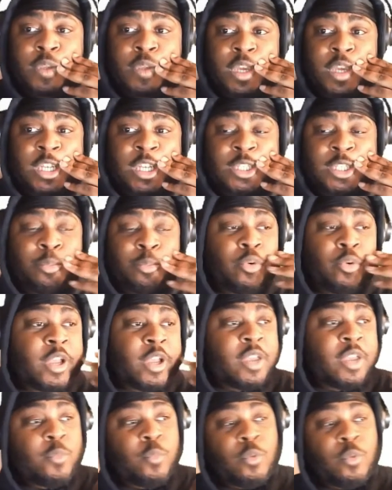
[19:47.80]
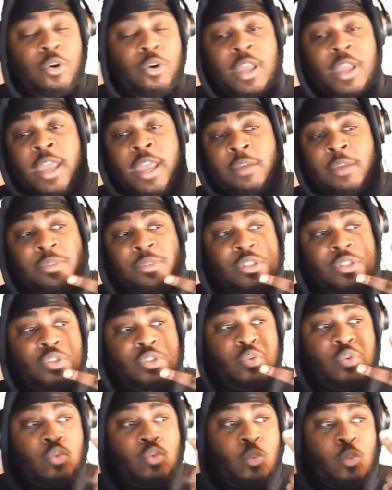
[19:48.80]
It's your boy Will Games
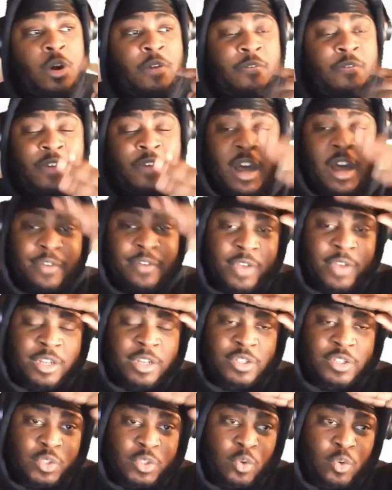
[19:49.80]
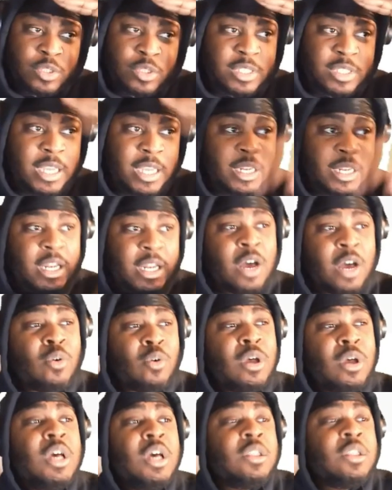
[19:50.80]
215_ signing out.
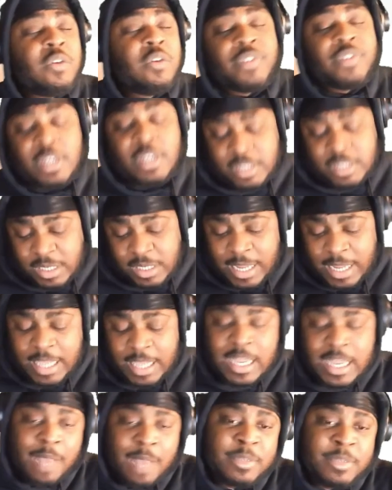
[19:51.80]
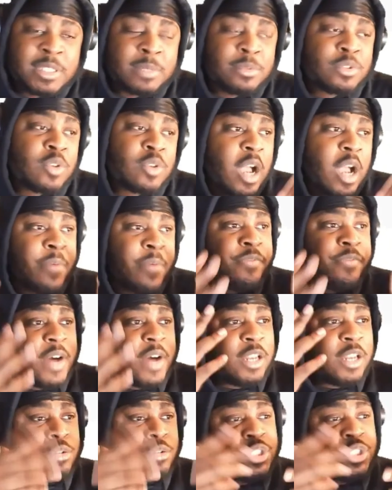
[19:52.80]
Don't forget to like, comment, subscribe,
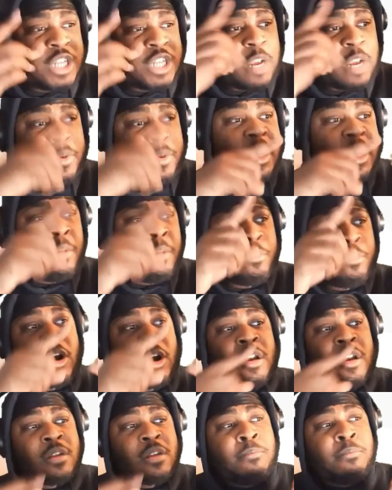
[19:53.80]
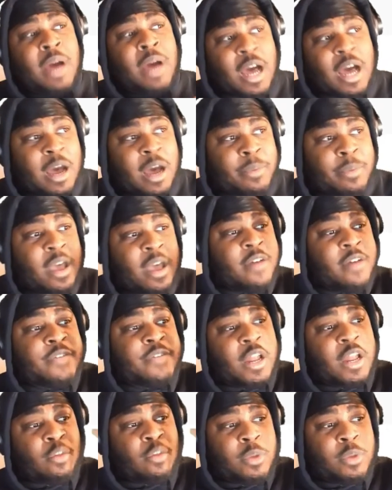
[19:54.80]
follow, share, become part of the mob.
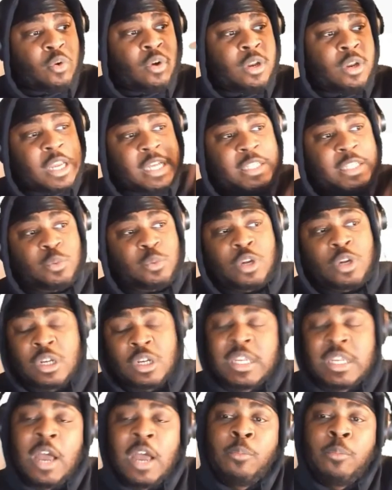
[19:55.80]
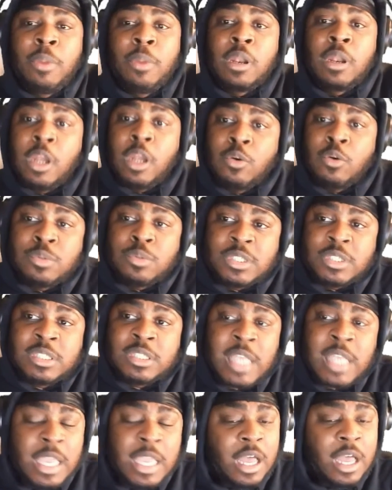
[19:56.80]
Follow me on that Twitter down below to
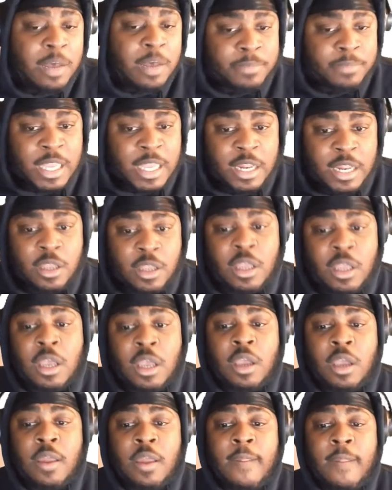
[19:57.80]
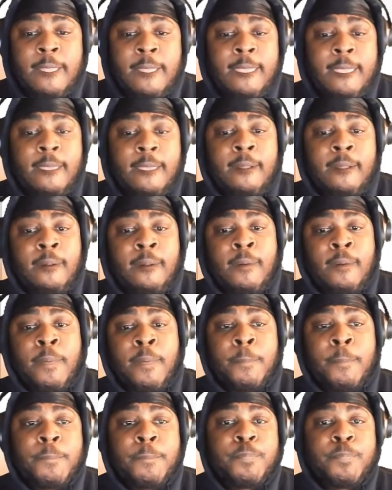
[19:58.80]
stay updated.
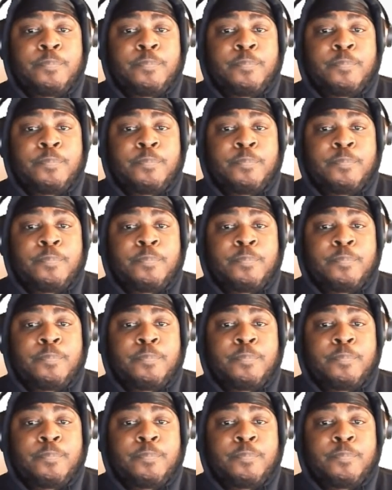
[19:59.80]
And